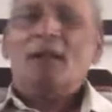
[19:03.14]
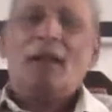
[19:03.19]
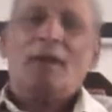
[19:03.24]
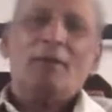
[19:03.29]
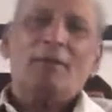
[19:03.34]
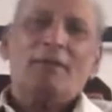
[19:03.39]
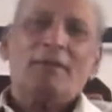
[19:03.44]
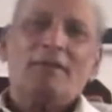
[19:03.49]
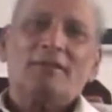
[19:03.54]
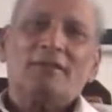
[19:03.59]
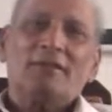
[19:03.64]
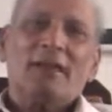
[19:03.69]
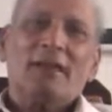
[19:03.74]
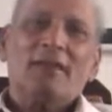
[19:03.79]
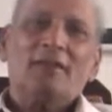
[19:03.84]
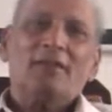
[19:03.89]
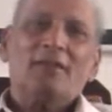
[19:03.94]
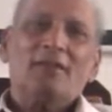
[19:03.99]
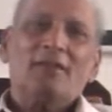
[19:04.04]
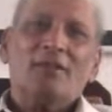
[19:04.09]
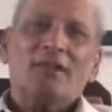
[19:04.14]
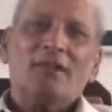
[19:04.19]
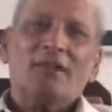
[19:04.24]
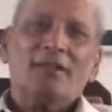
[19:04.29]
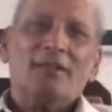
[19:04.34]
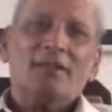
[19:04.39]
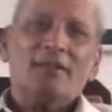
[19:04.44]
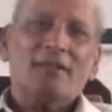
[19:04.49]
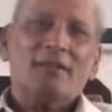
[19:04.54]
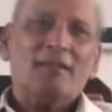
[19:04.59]
I will stand
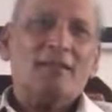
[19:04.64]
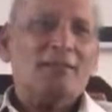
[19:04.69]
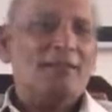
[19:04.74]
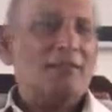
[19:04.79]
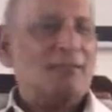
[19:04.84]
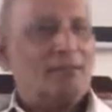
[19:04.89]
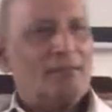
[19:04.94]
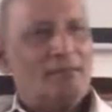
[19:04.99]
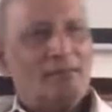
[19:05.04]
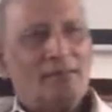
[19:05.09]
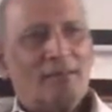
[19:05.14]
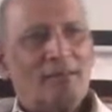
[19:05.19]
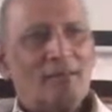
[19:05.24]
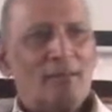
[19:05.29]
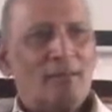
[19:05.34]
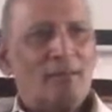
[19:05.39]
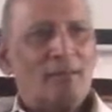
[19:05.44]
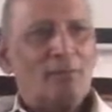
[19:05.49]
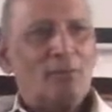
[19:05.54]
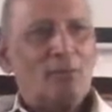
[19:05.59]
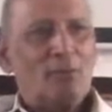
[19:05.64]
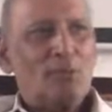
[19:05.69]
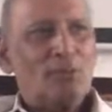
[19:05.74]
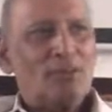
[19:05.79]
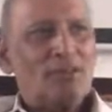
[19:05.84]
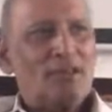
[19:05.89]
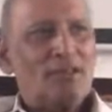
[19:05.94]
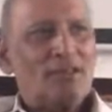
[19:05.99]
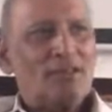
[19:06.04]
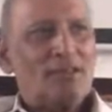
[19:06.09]
corrected if
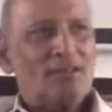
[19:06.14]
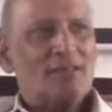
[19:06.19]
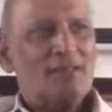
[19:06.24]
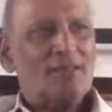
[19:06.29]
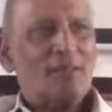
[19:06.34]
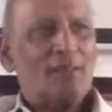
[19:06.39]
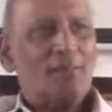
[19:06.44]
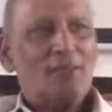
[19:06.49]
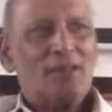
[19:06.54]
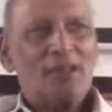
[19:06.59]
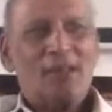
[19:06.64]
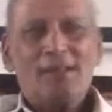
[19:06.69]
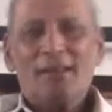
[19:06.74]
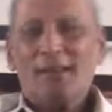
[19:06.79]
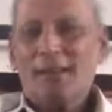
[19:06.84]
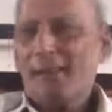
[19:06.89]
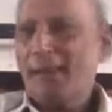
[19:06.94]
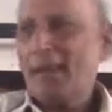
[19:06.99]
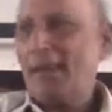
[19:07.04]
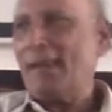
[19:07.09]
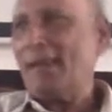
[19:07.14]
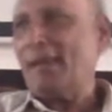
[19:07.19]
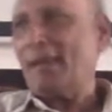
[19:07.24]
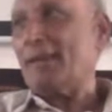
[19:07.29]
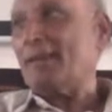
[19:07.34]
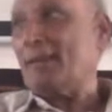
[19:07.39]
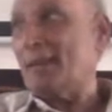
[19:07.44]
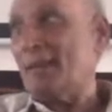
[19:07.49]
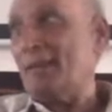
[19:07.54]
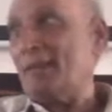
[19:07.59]
Joshi says something and I
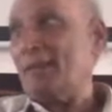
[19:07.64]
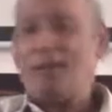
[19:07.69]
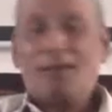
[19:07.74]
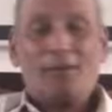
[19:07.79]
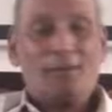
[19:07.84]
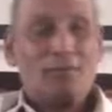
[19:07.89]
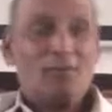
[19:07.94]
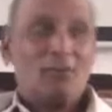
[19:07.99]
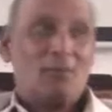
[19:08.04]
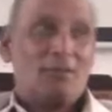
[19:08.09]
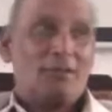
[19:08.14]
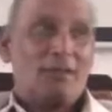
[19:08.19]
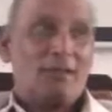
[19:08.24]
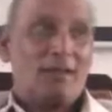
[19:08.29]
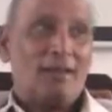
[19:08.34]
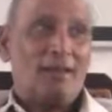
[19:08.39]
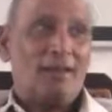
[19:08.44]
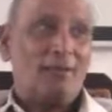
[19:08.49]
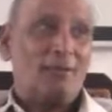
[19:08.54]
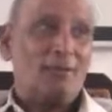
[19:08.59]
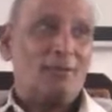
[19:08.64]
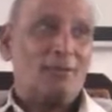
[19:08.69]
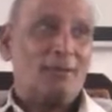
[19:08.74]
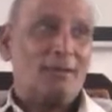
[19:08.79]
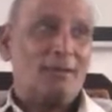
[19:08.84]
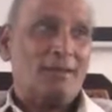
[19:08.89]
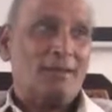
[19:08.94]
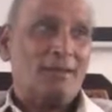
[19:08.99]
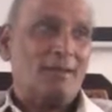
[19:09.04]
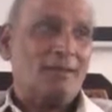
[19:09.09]
agree. Of course, I have
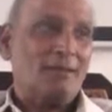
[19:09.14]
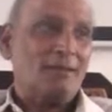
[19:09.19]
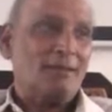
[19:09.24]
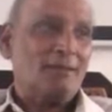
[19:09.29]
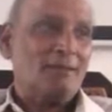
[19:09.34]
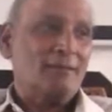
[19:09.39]
to agree.